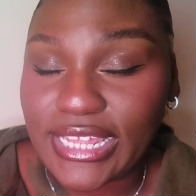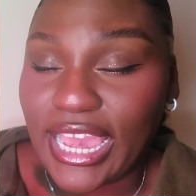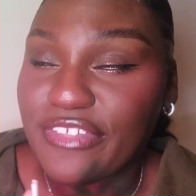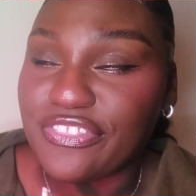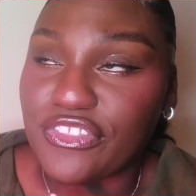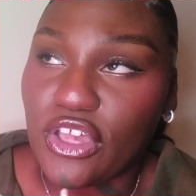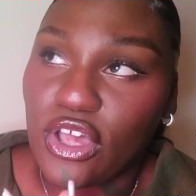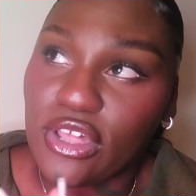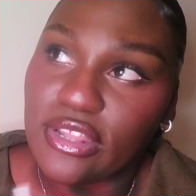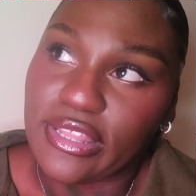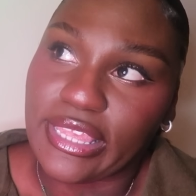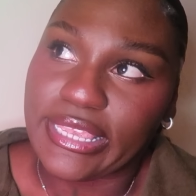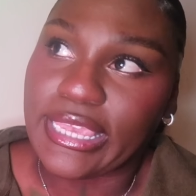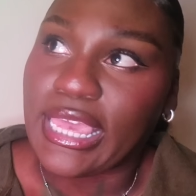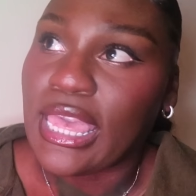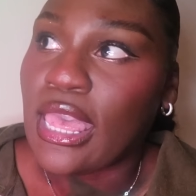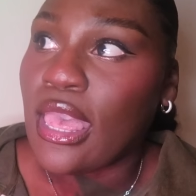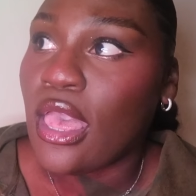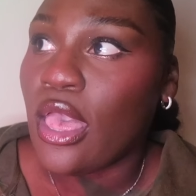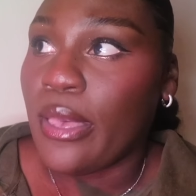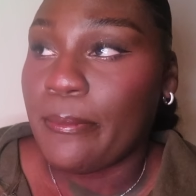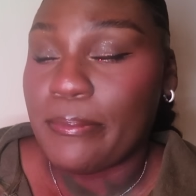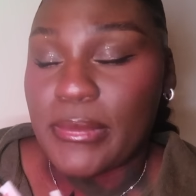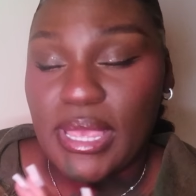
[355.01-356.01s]
I thought like
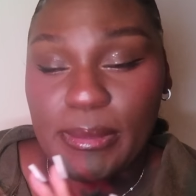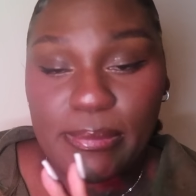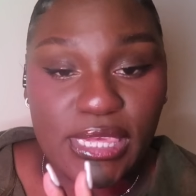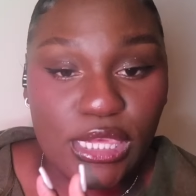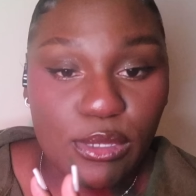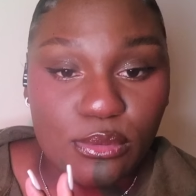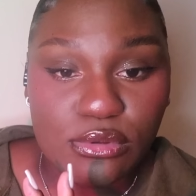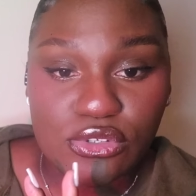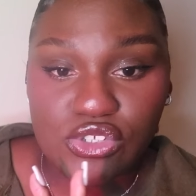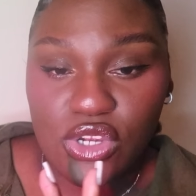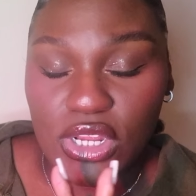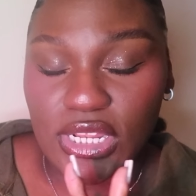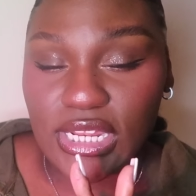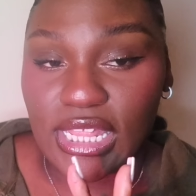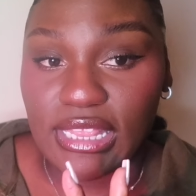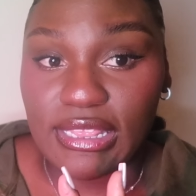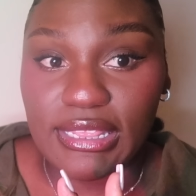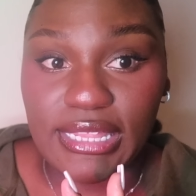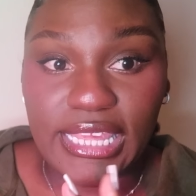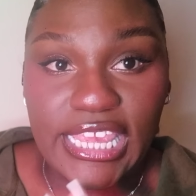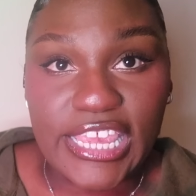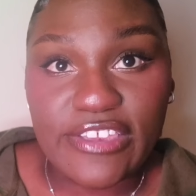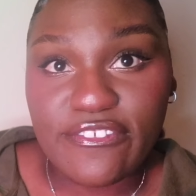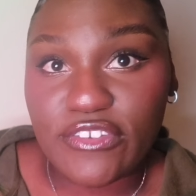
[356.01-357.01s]
maybe he was trying
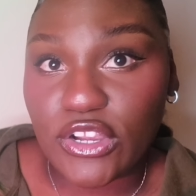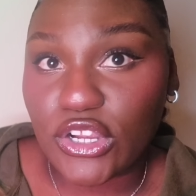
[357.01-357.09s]
to leave